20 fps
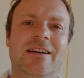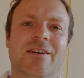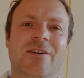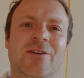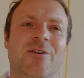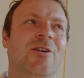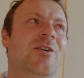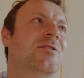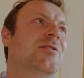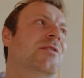a
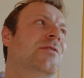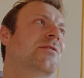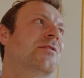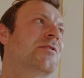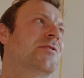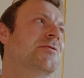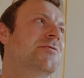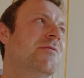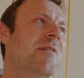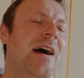lot of
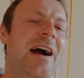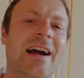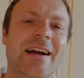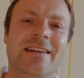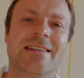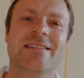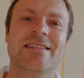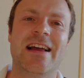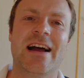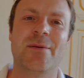
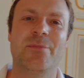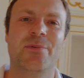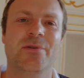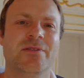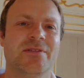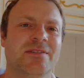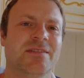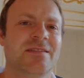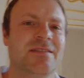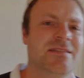cracks
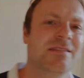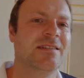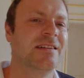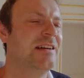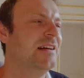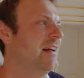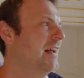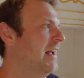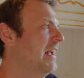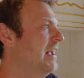happened
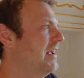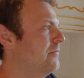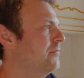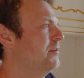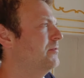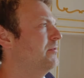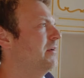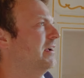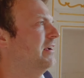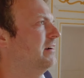
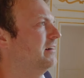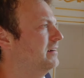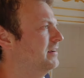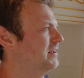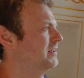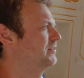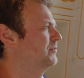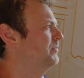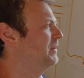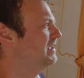everywhere.
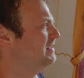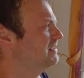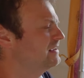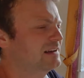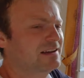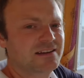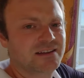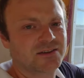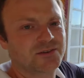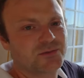So
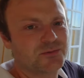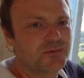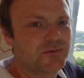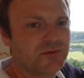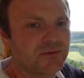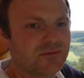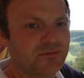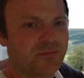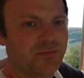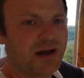basically this
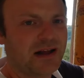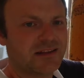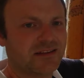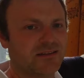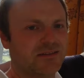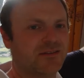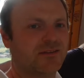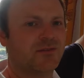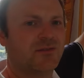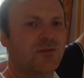wooden
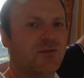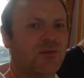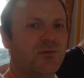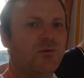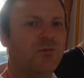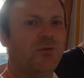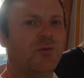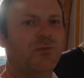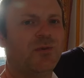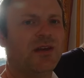panel,
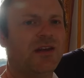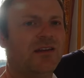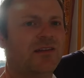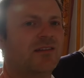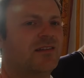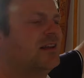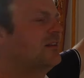super big,